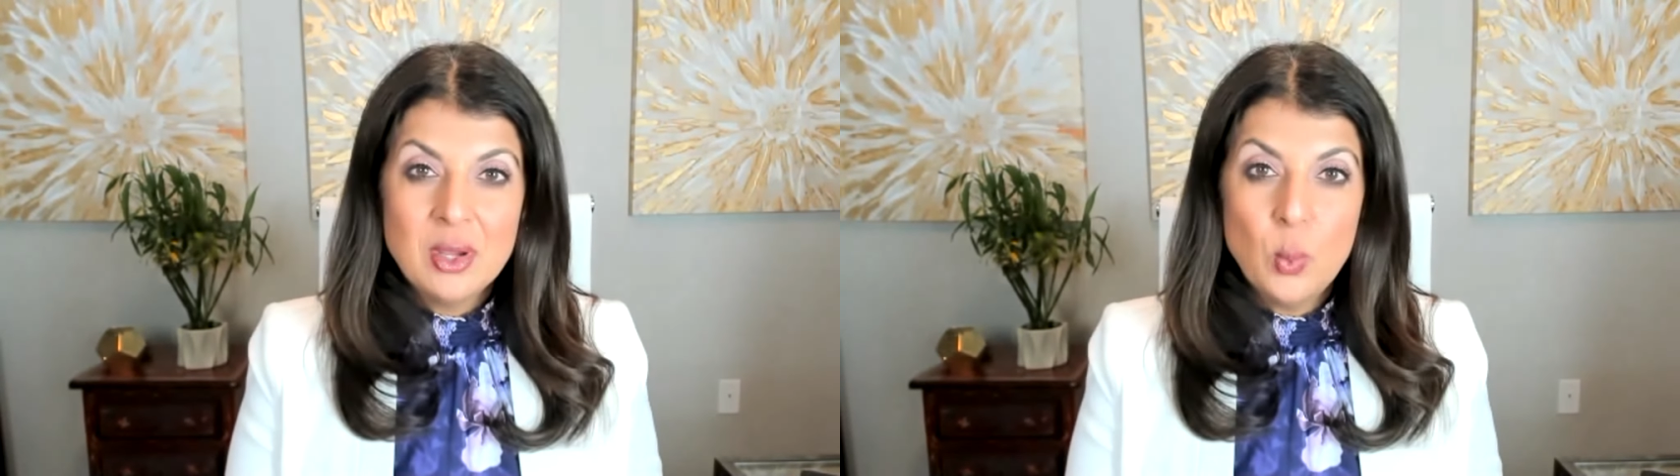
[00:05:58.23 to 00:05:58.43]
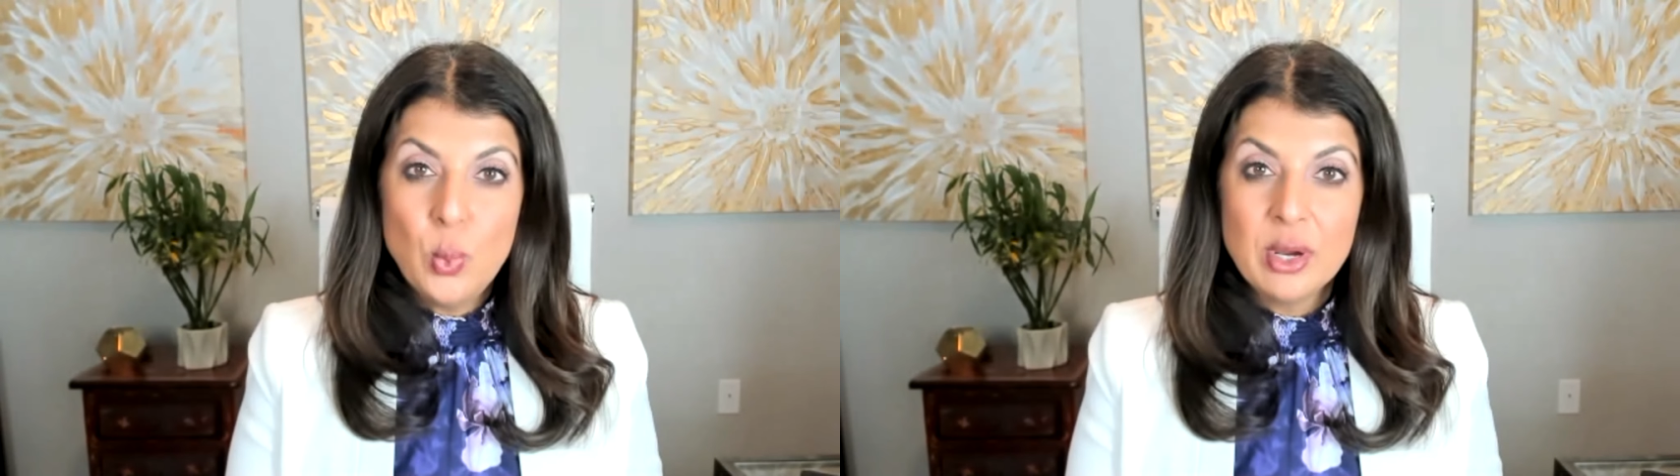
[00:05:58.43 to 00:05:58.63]

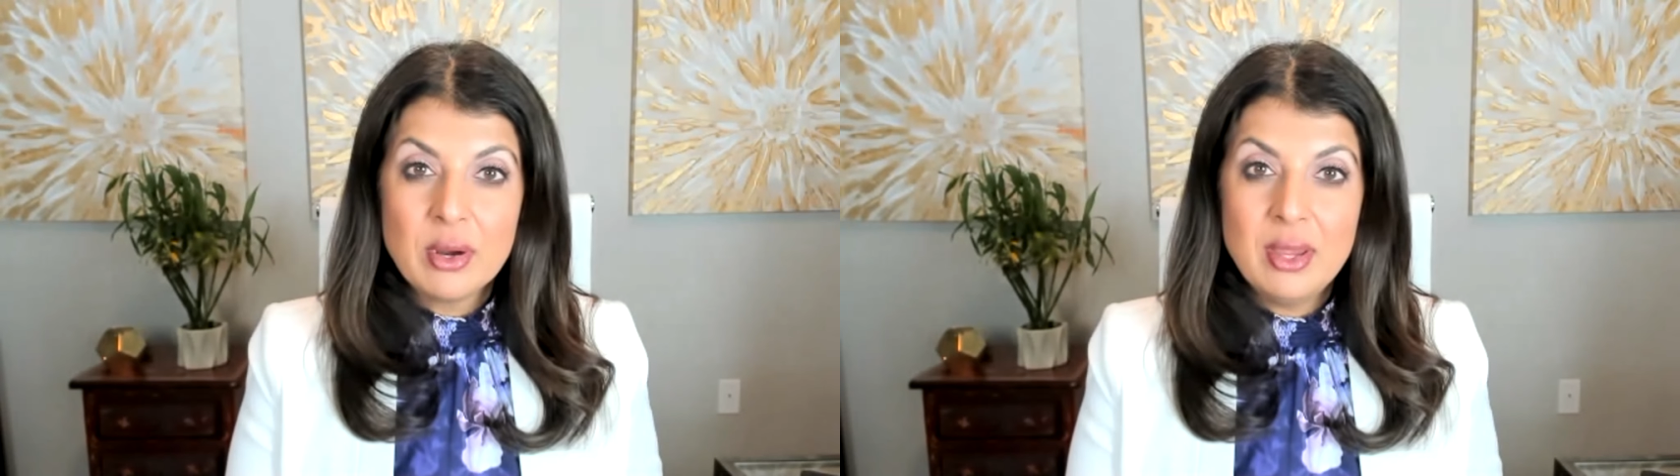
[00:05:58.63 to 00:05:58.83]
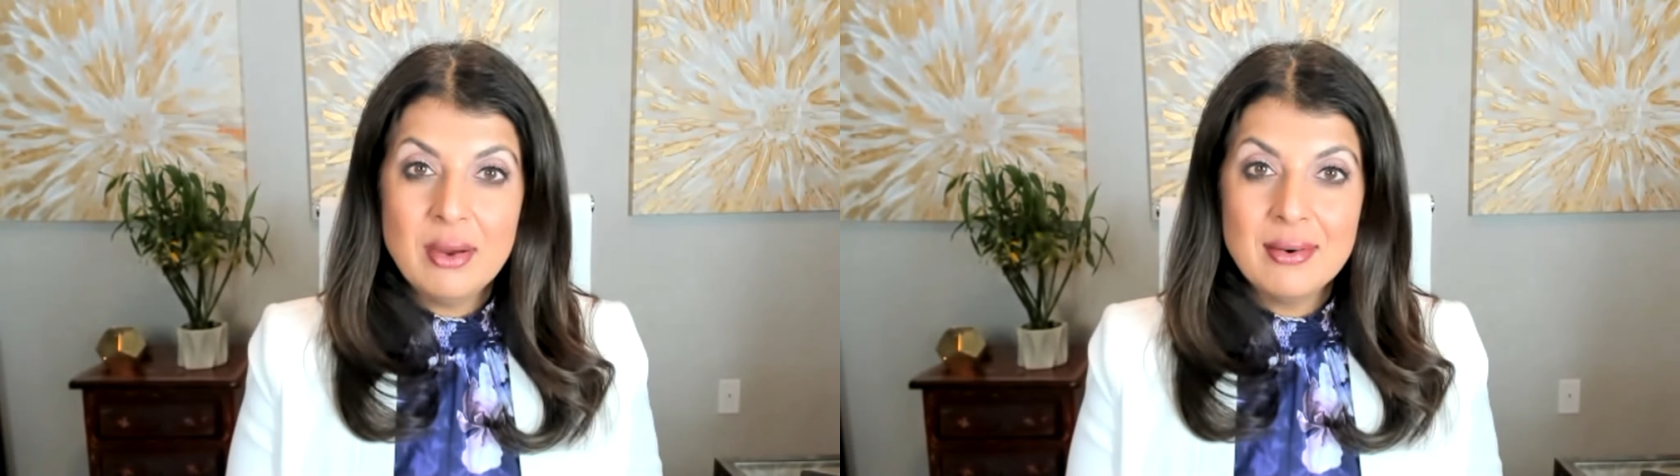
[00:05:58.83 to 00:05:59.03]
We're
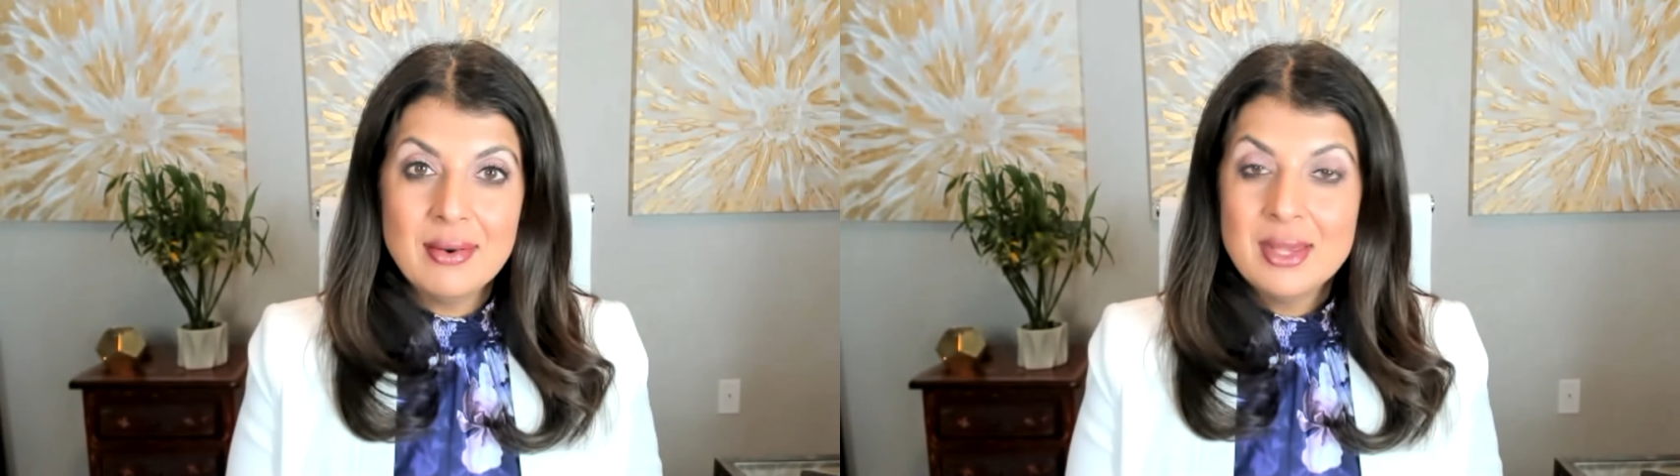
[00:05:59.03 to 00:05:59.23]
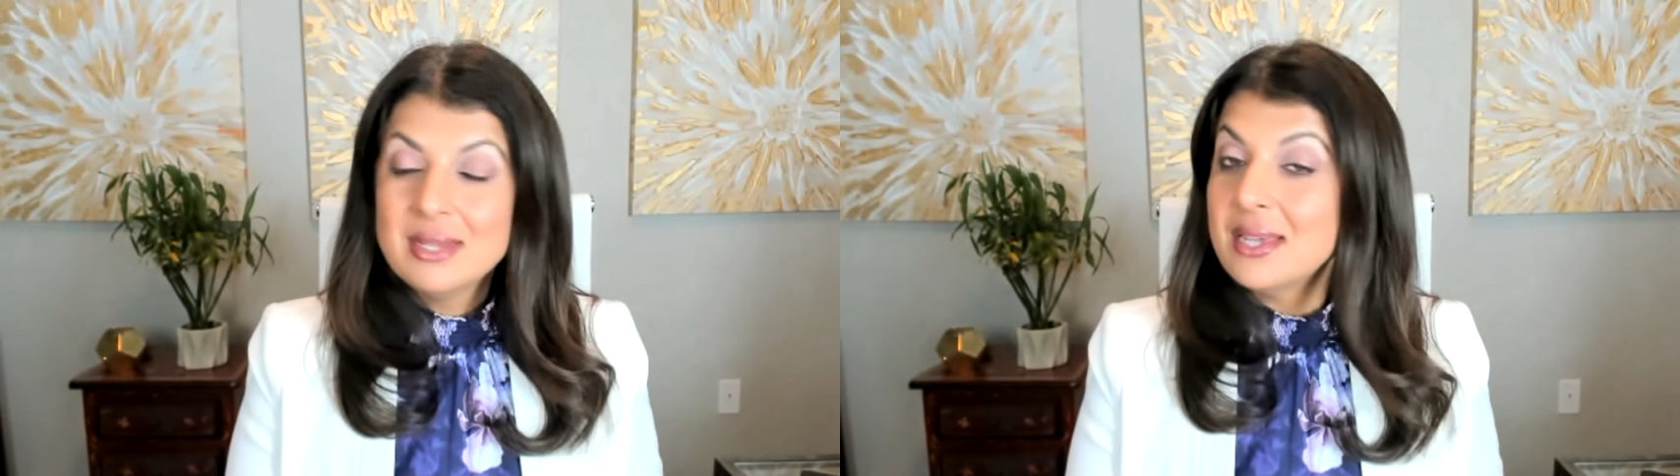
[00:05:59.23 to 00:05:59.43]

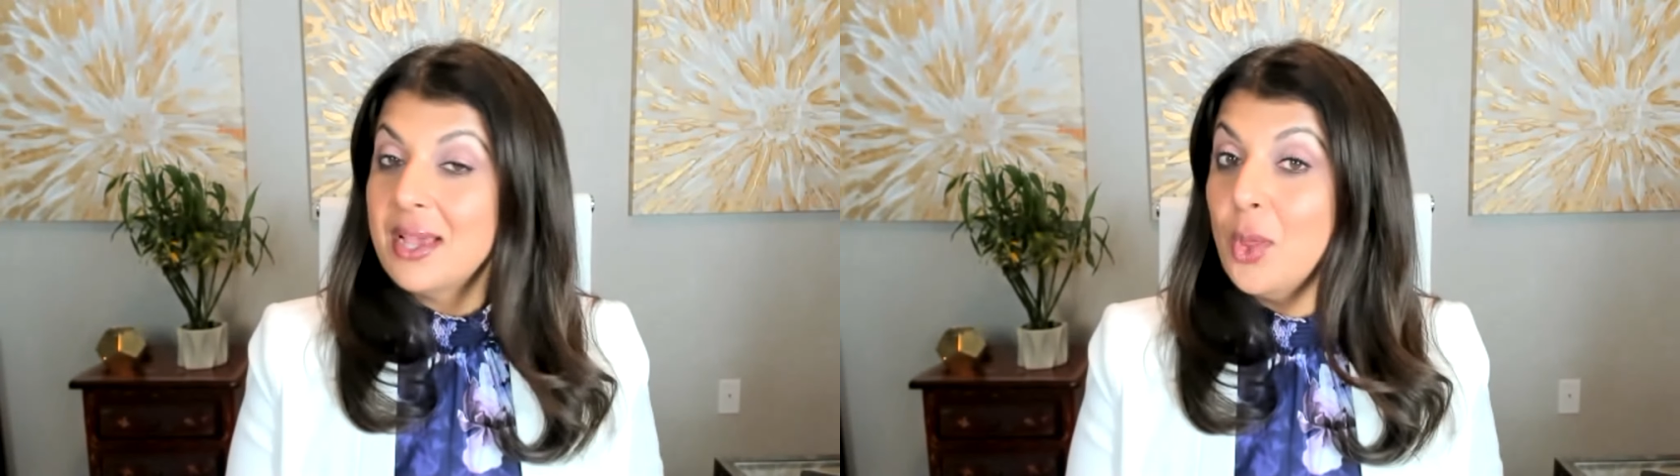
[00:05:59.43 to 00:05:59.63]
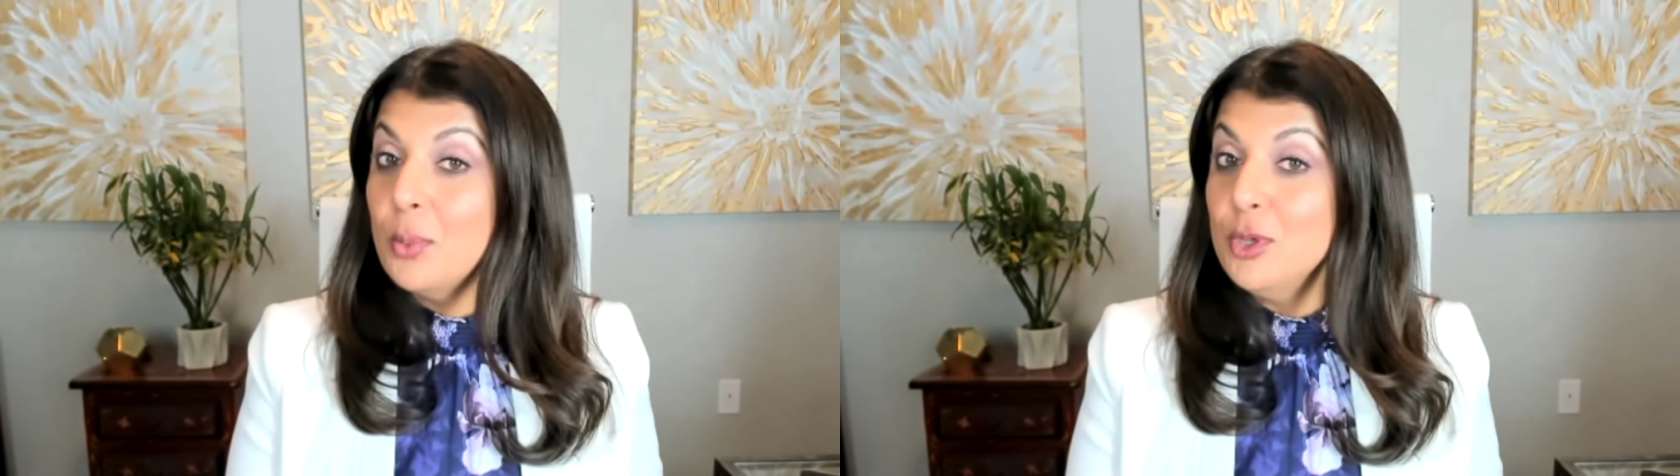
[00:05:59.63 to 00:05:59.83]
here to
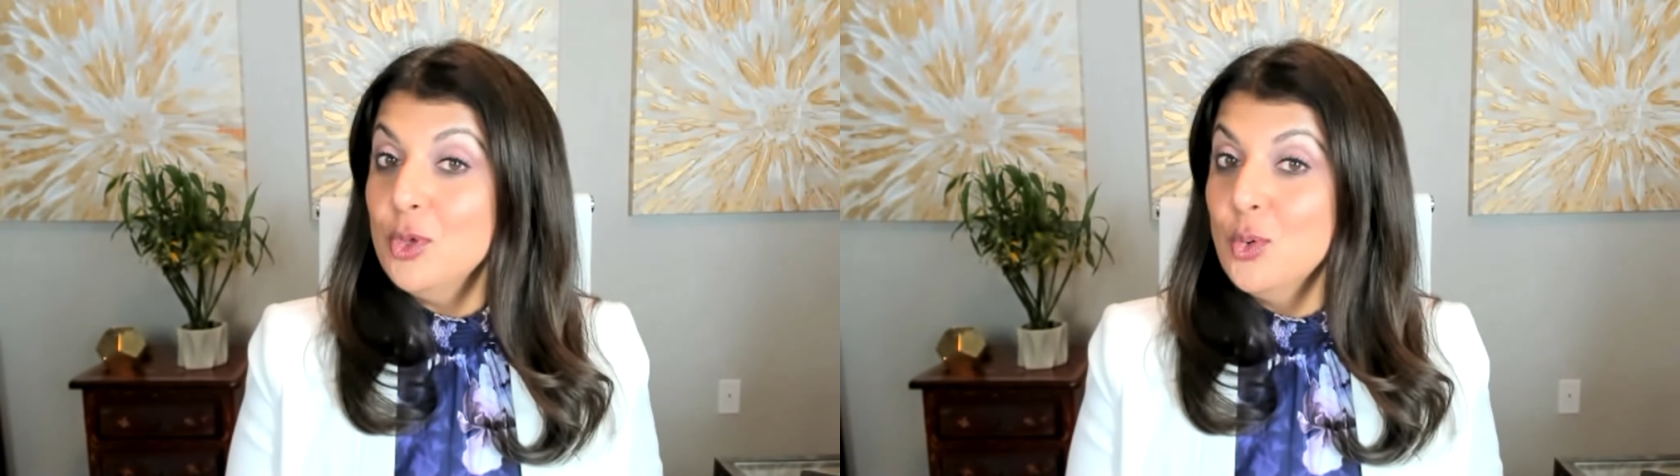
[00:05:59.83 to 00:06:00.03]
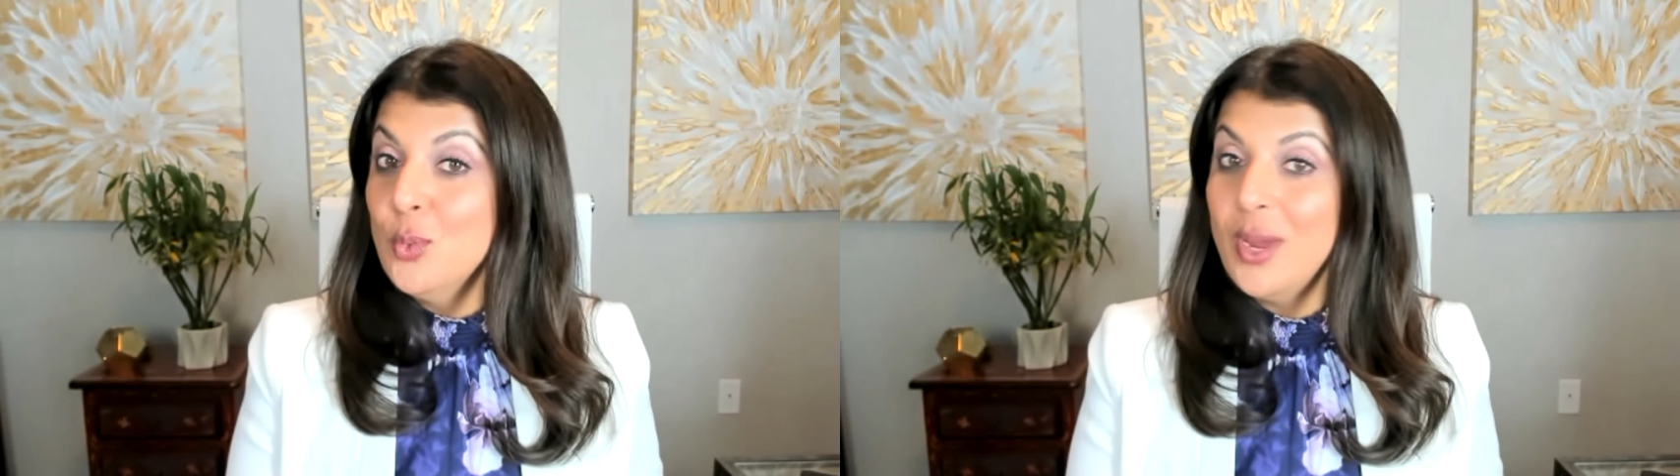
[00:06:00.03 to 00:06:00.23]
help
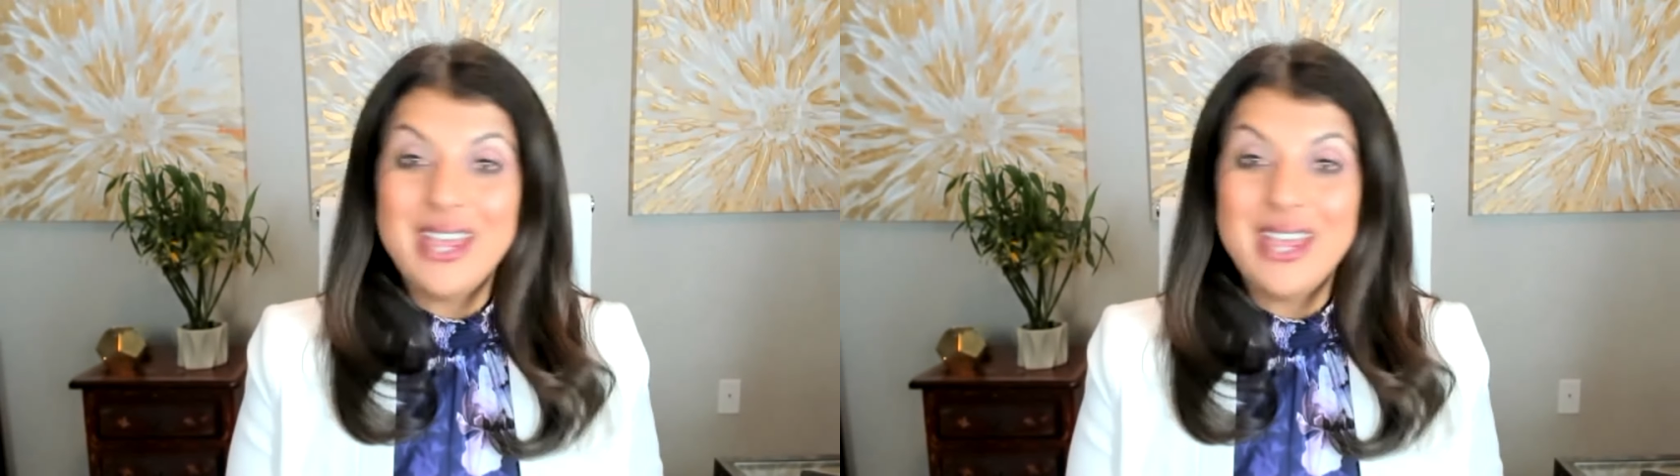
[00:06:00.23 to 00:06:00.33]
you